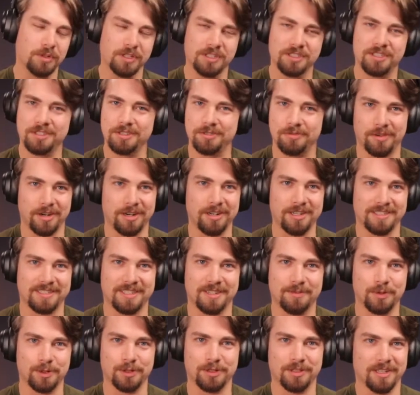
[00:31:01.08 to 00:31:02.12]
but it's just very
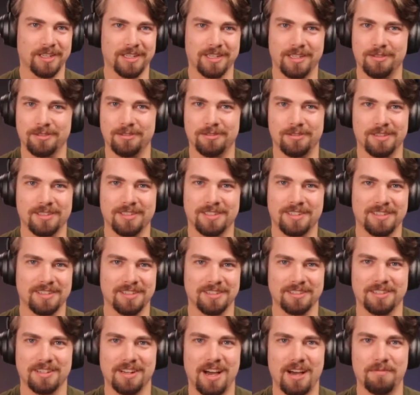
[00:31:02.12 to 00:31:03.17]
simple. Like,
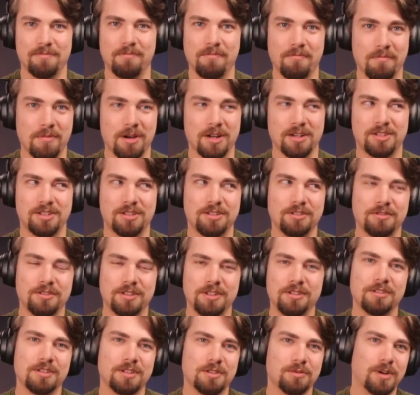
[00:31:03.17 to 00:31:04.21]
there's not much you
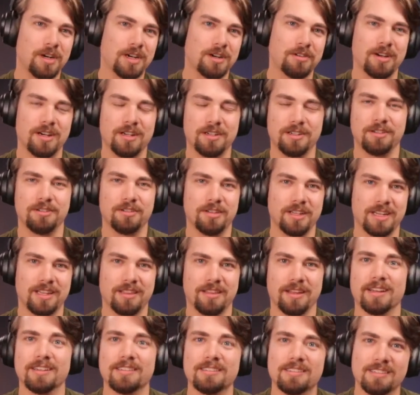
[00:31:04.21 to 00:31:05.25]
do. You just walk around, you click
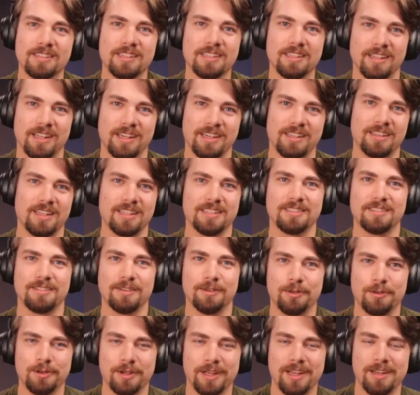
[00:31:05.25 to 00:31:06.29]
things, and like that's the
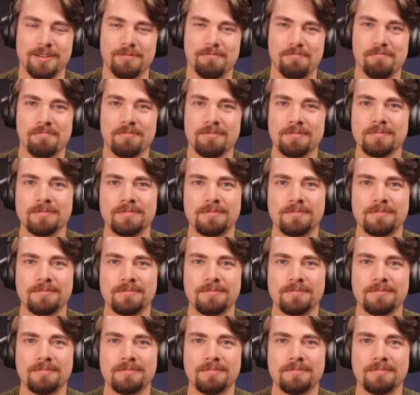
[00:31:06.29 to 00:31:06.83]
whole game.